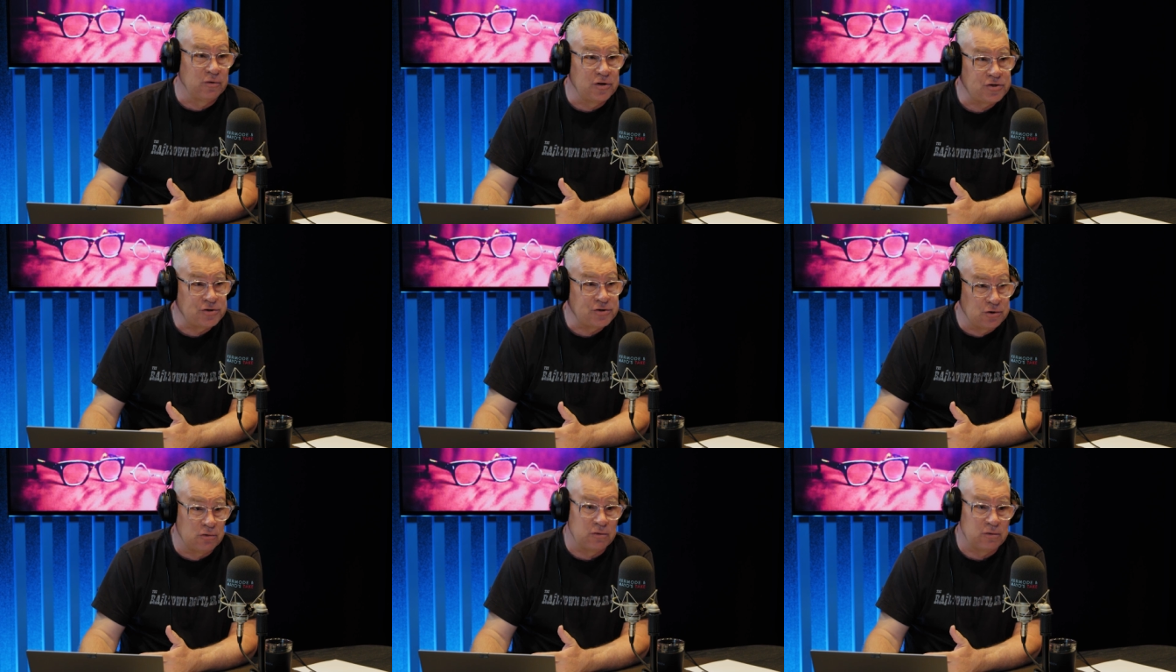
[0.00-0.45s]
and
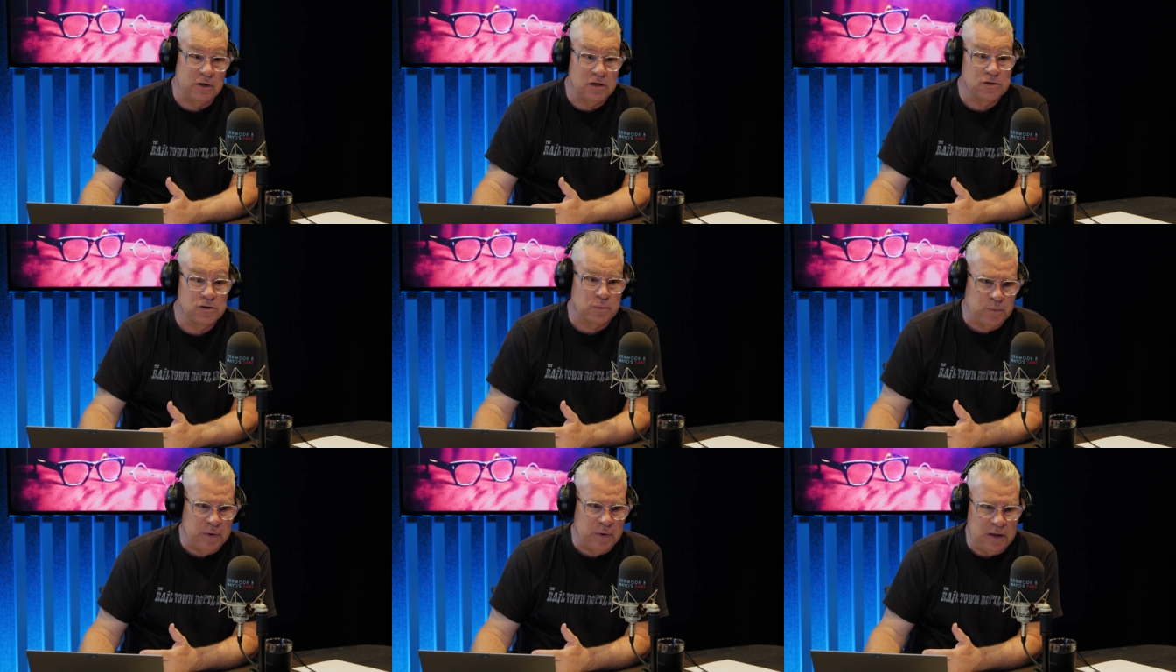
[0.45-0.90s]
the story
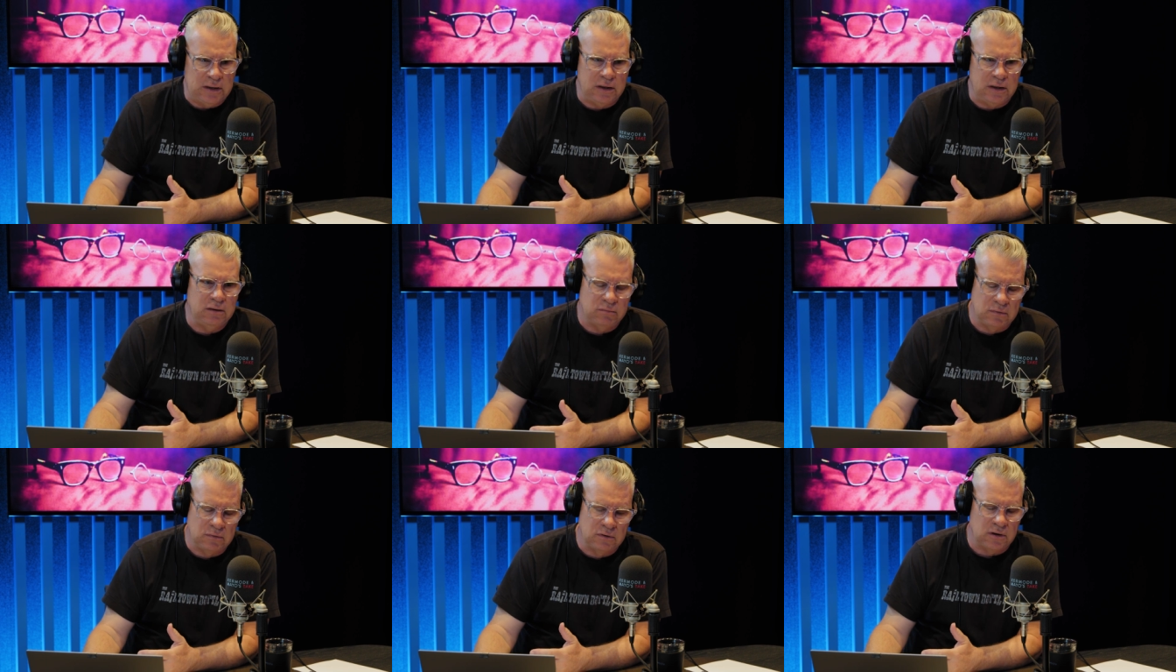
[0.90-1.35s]
is
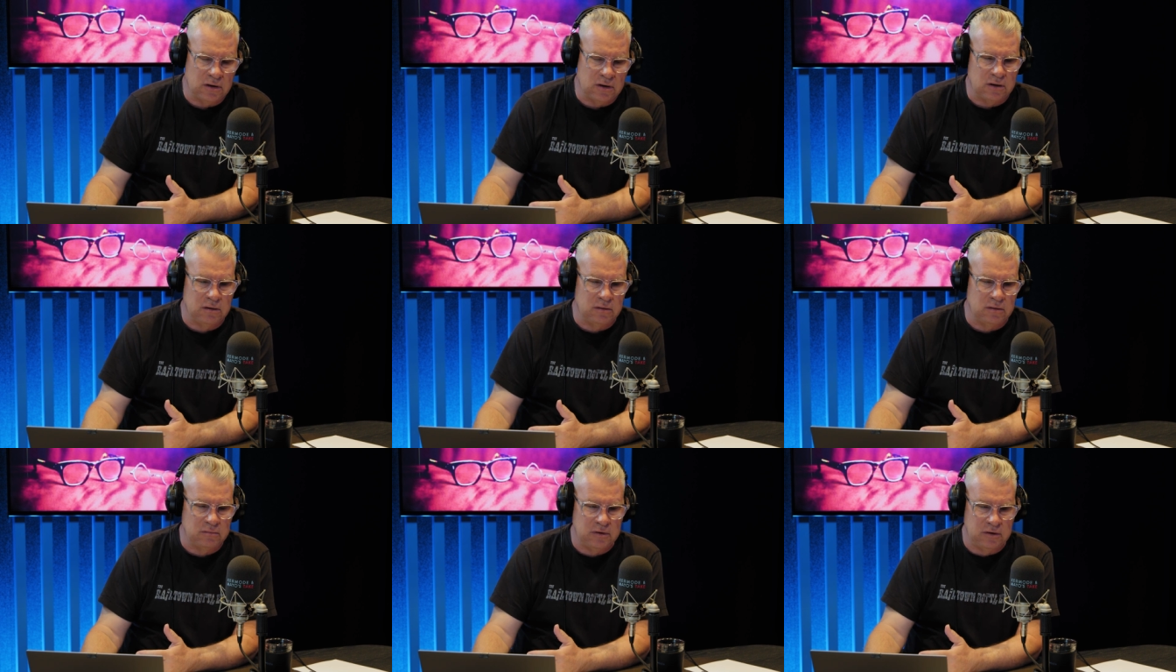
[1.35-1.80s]
really
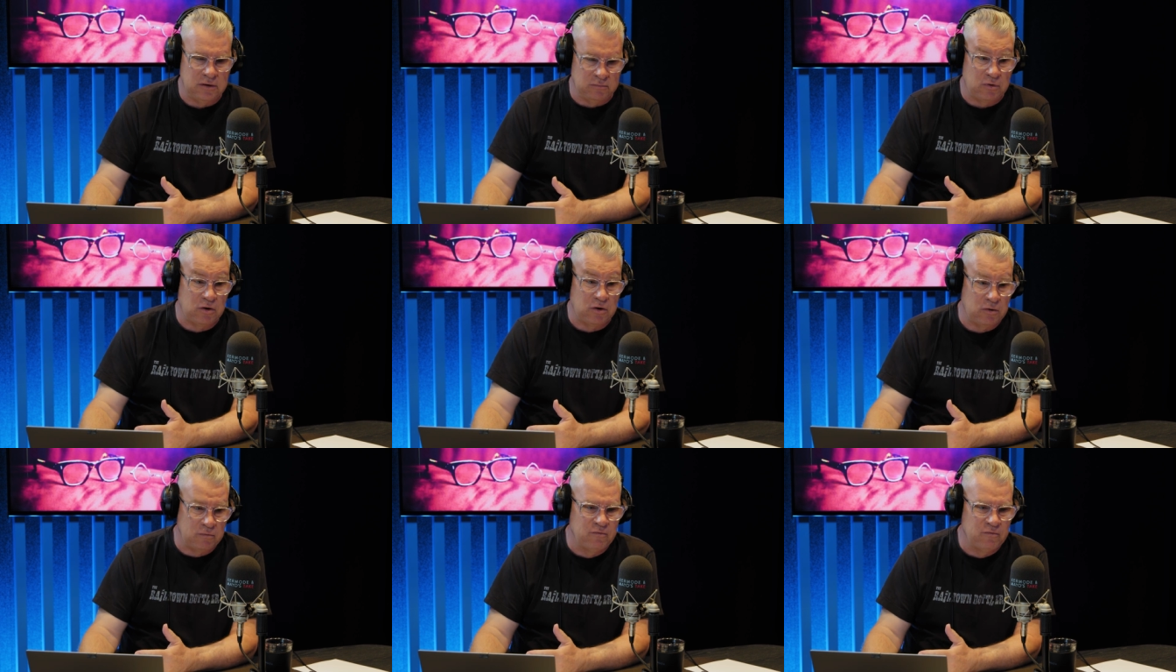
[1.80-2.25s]
uh,
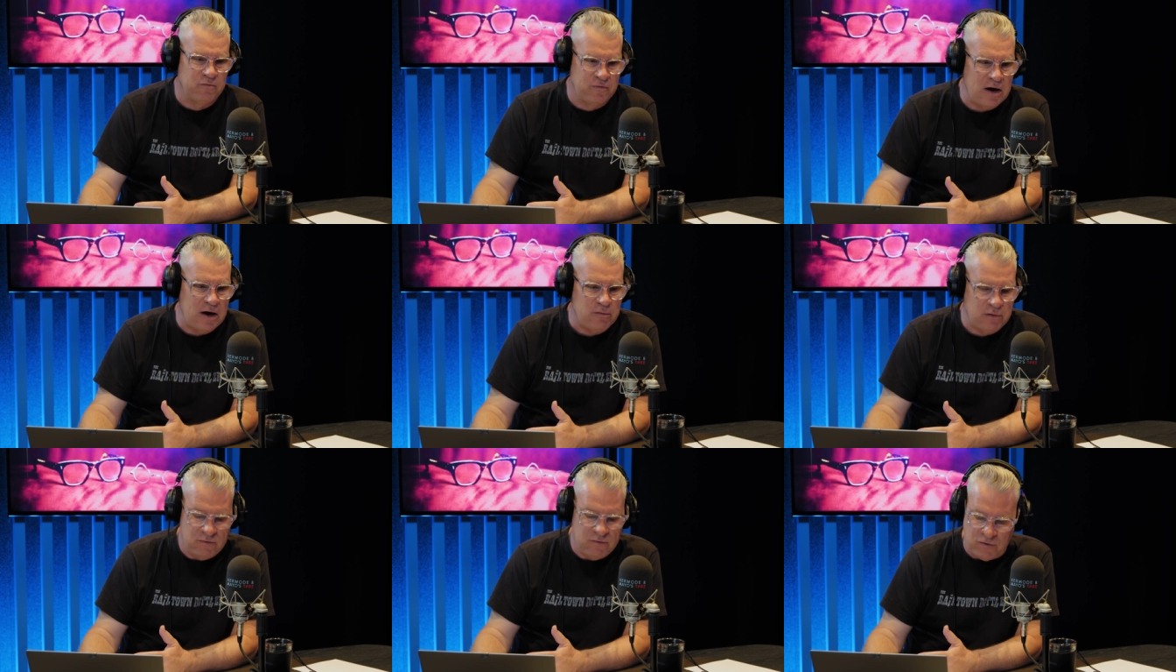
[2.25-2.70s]

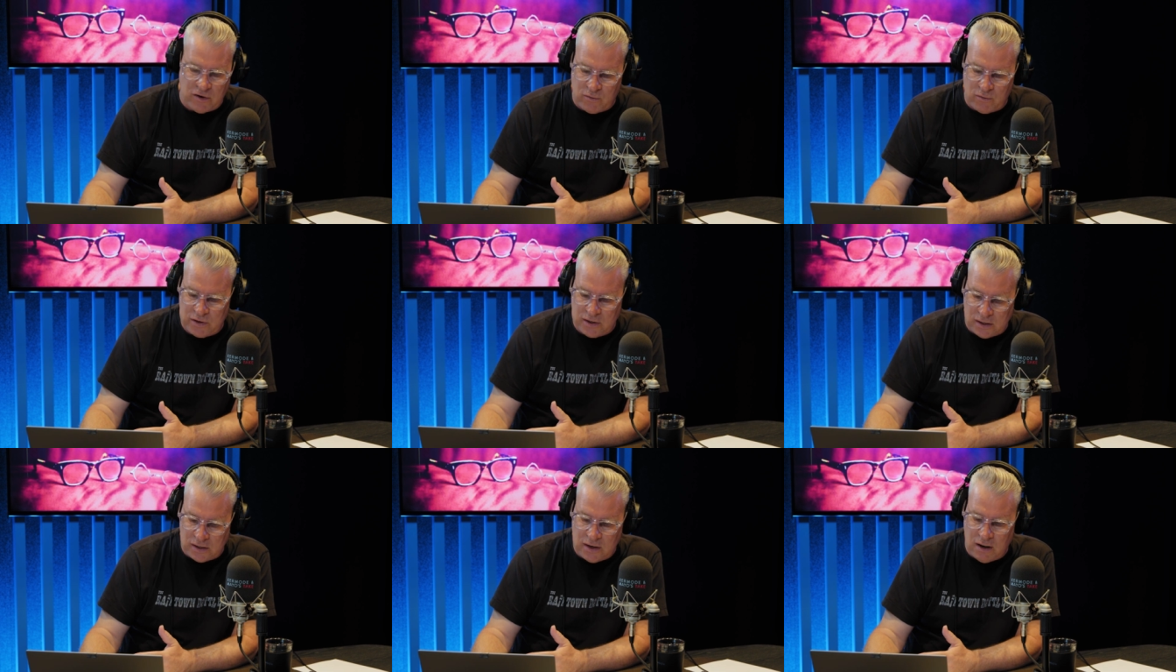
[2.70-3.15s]
very,
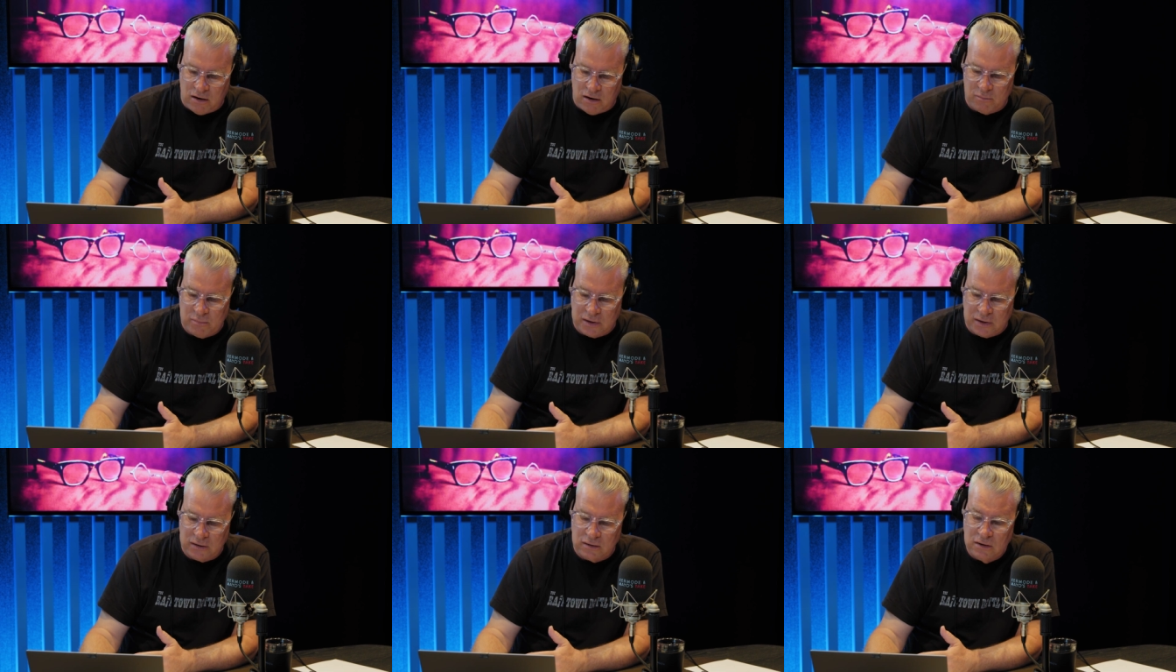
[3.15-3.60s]
very
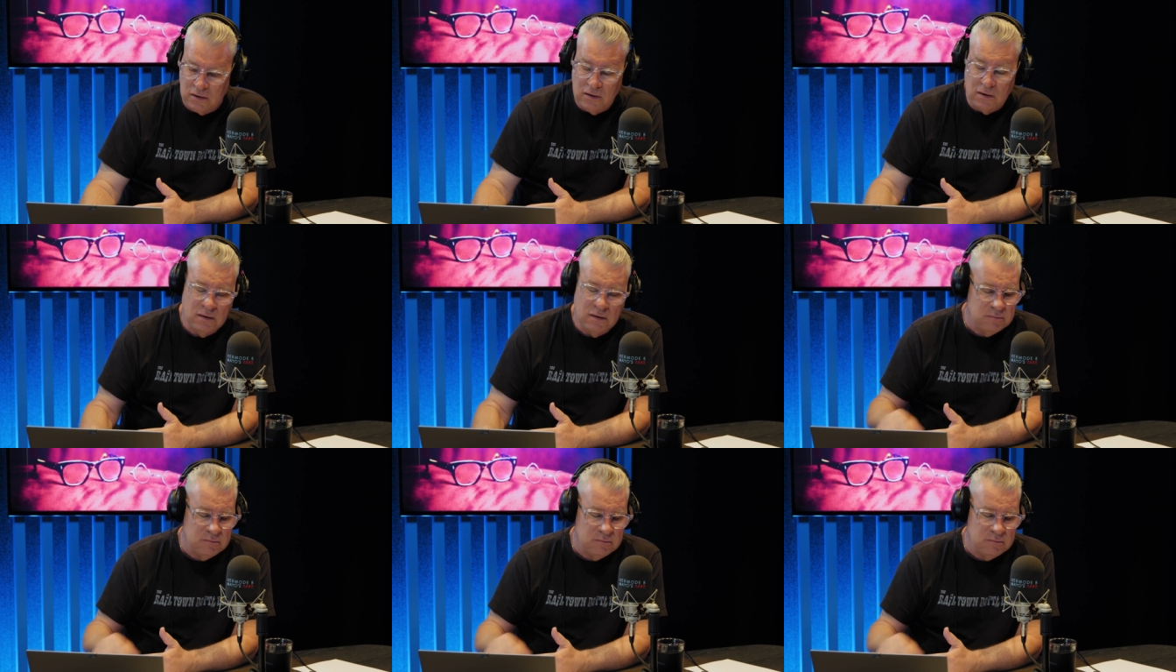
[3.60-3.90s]
alarming.